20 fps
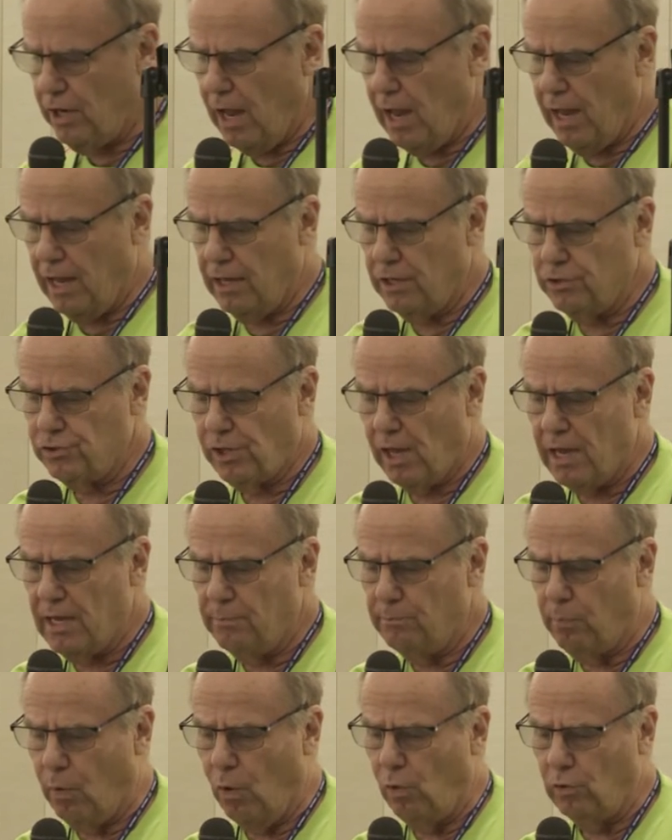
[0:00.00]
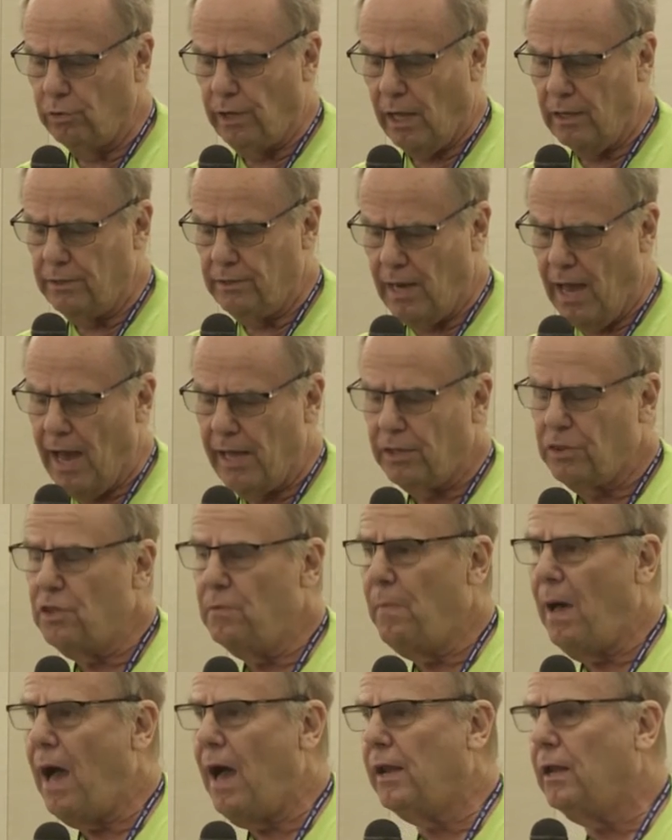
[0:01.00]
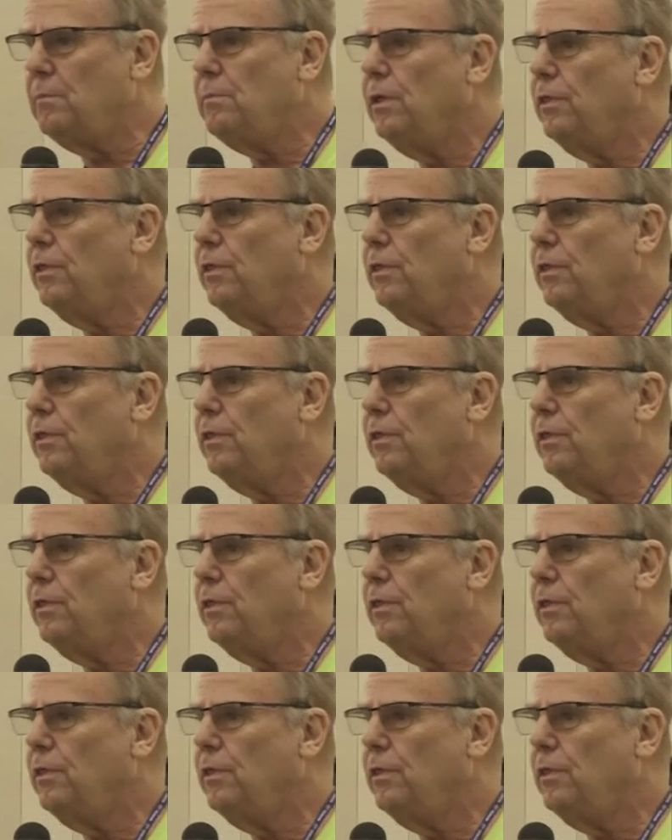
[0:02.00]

has a dot at the bottom.